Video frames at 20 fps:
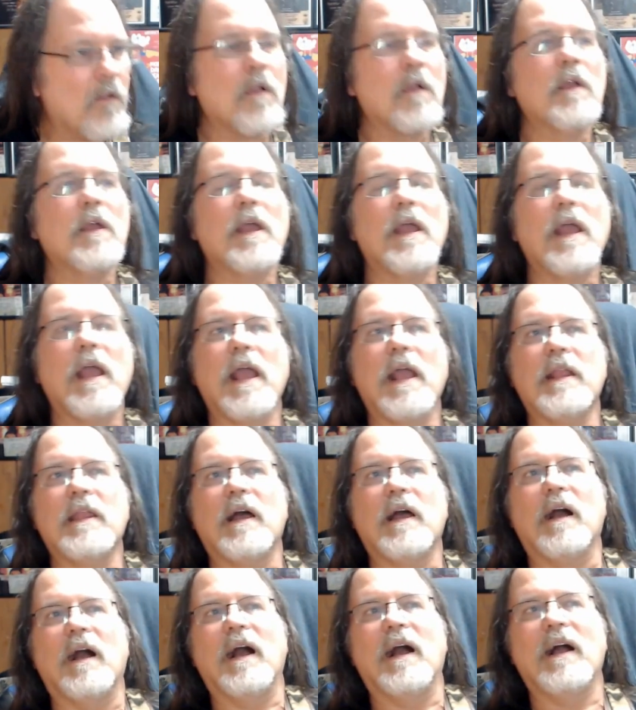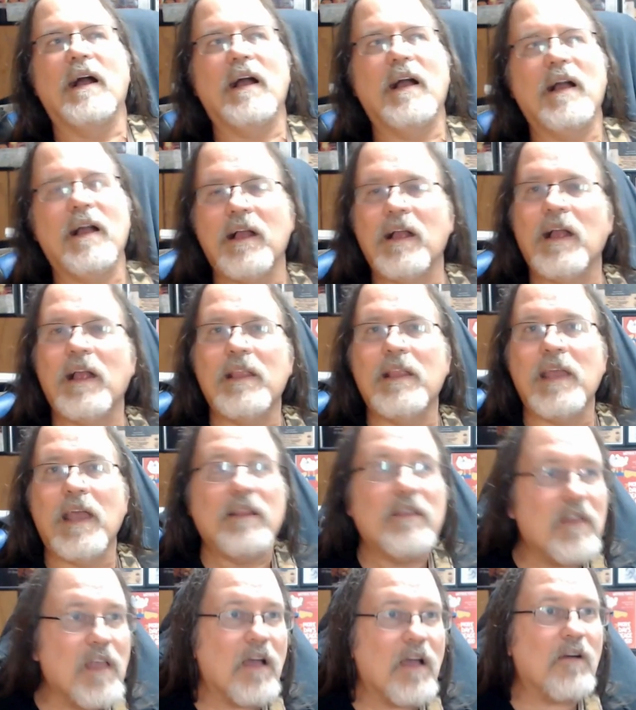And then
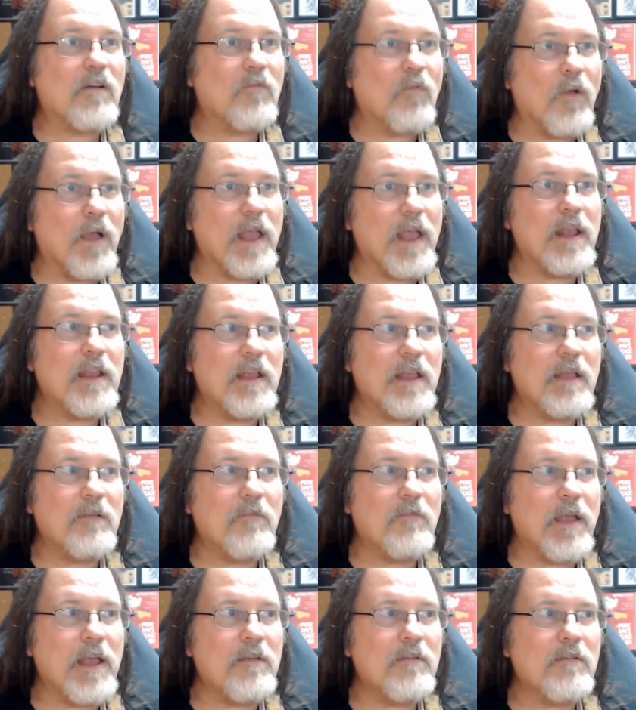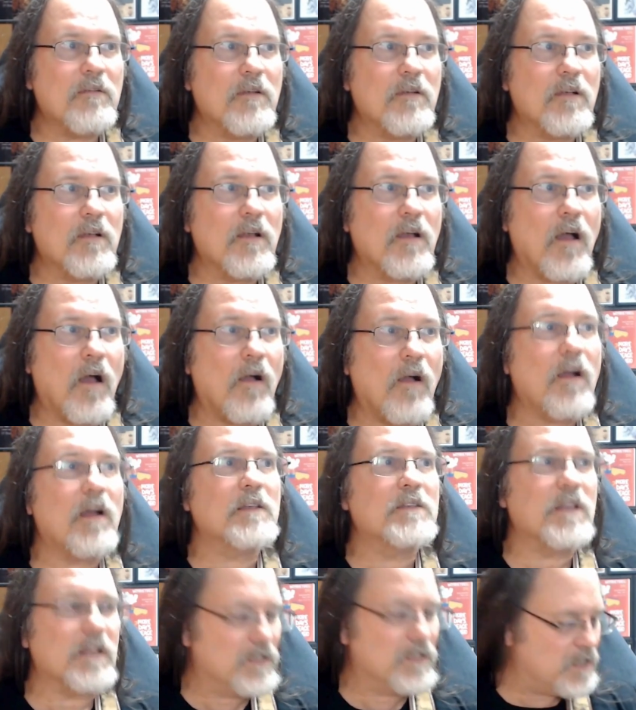wait. Oh, it's
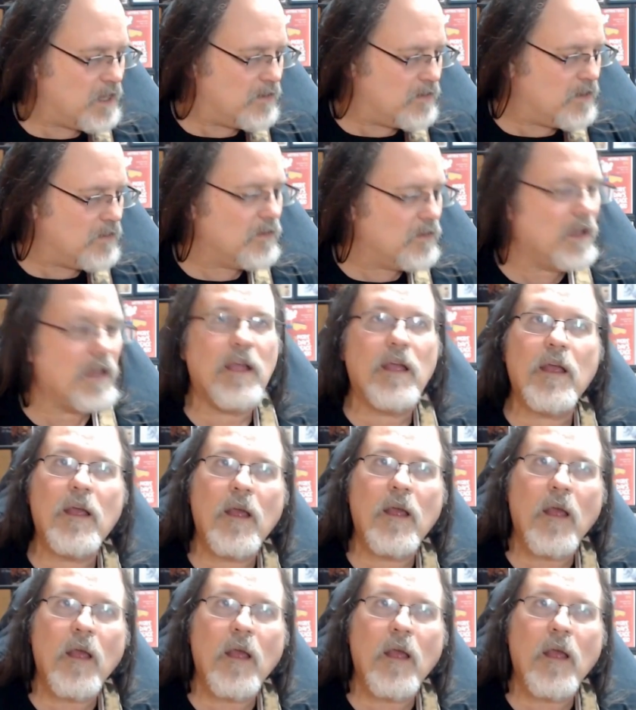gonna sound cool here.